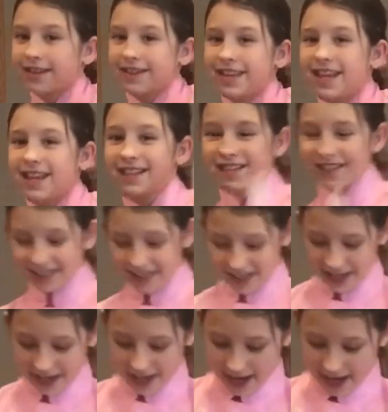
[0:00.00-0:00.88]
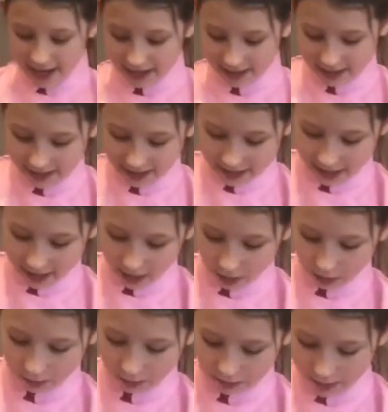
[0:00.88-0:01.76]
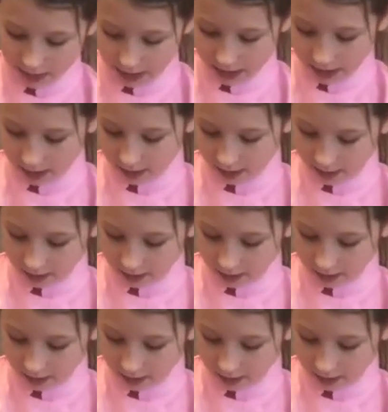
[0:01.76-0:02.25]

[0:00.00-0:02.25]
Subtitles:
this, and it's going to help me